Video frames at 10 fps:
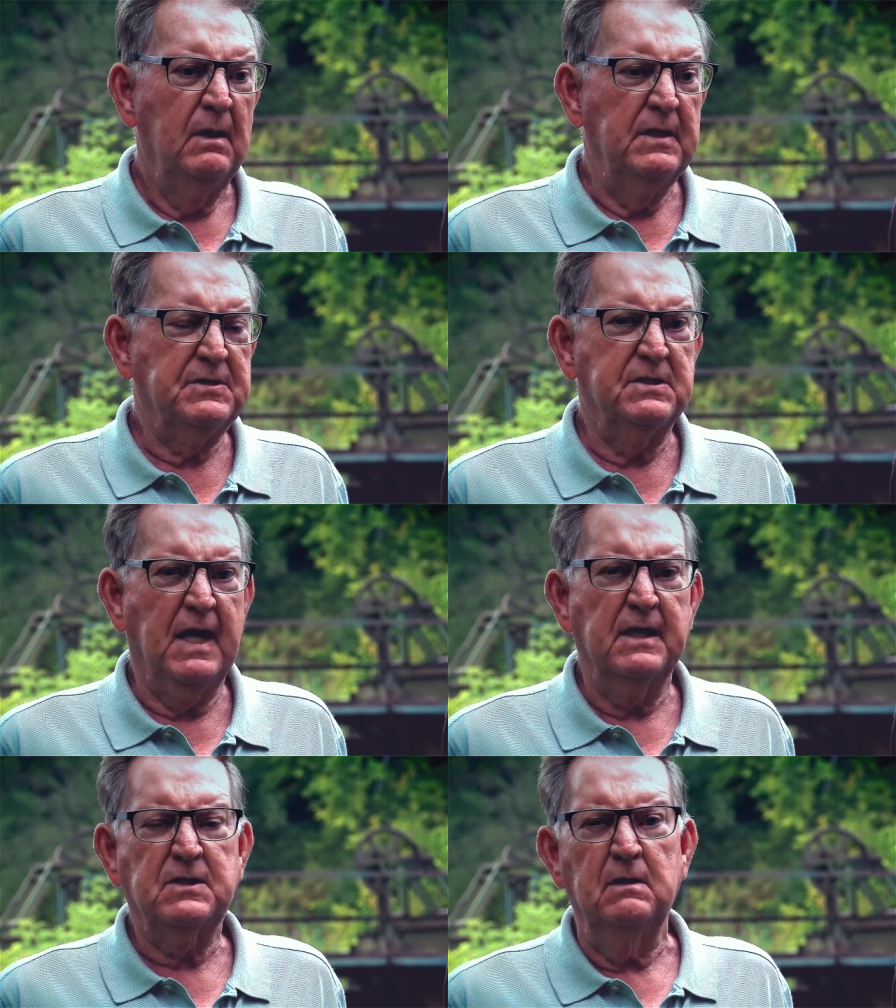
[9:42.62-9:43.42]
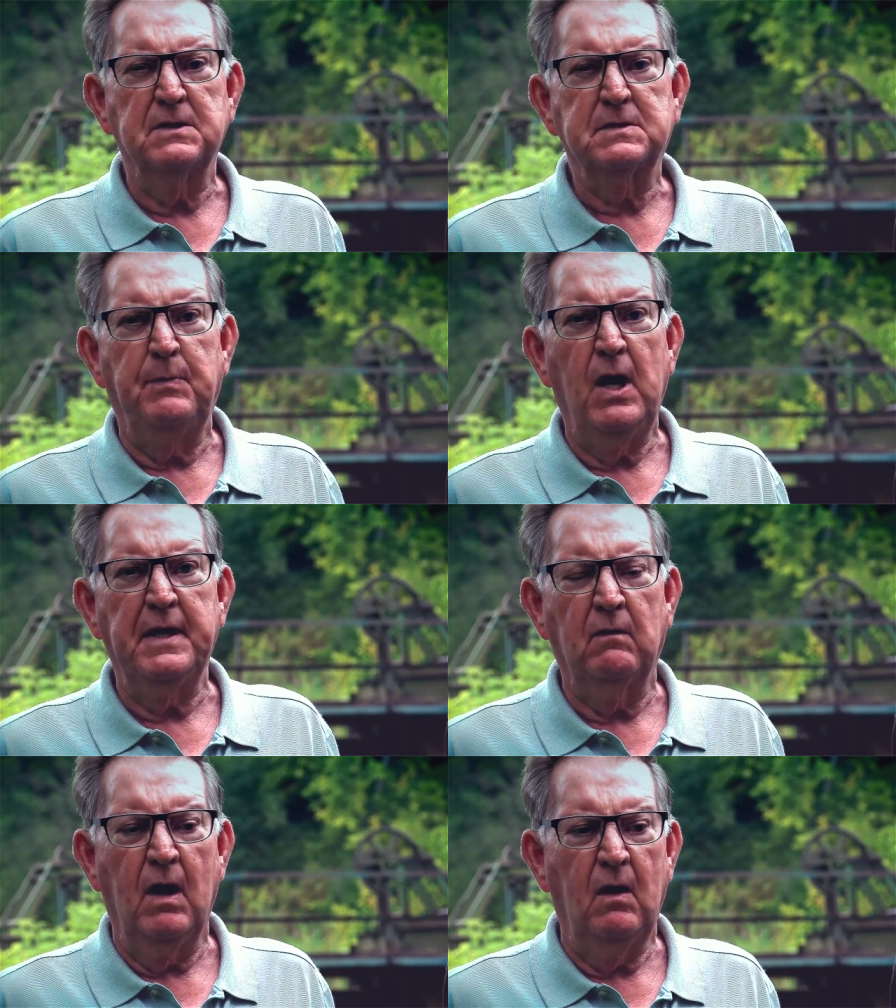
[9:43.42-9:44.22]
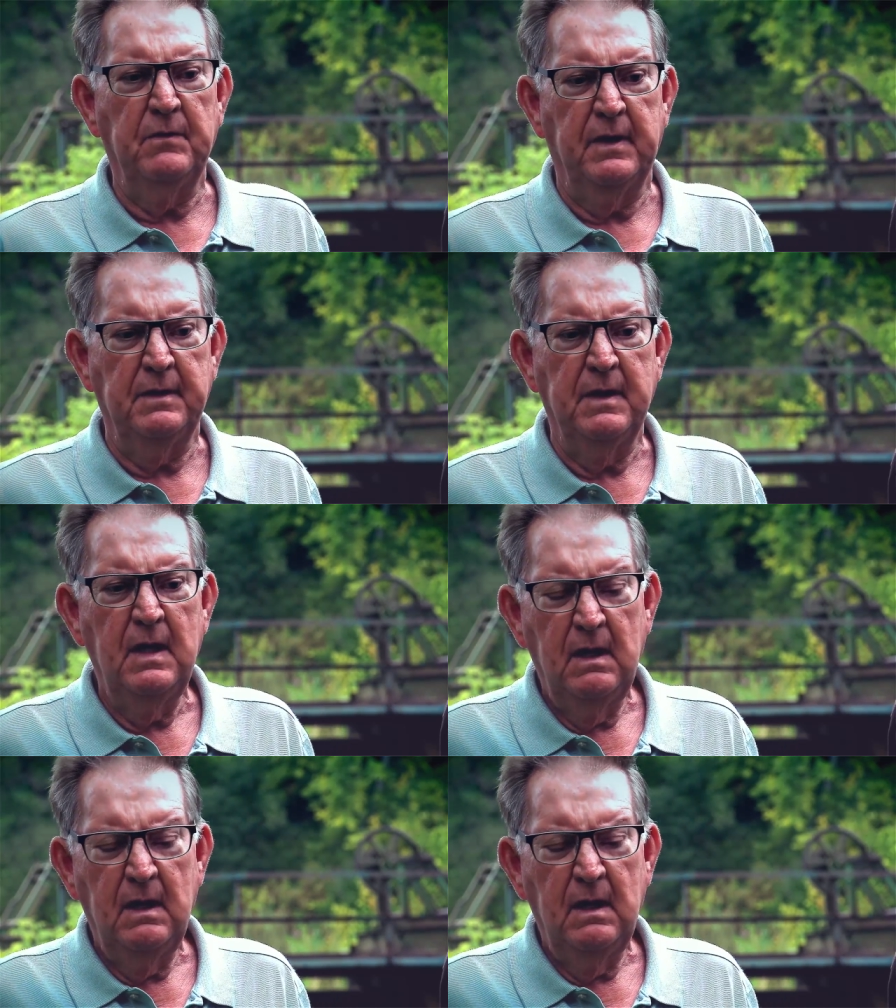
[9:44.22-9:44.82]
This is excellent spawning ground, and